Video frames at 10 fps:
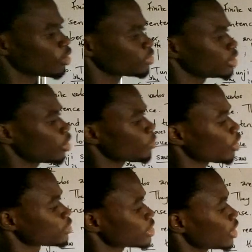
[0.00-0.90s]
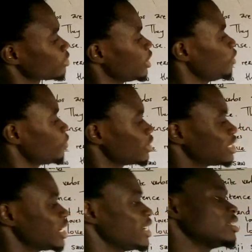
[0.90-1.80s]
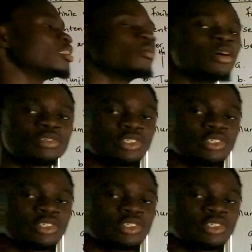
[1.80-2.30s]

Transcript: of the number of subjects, if I change the number of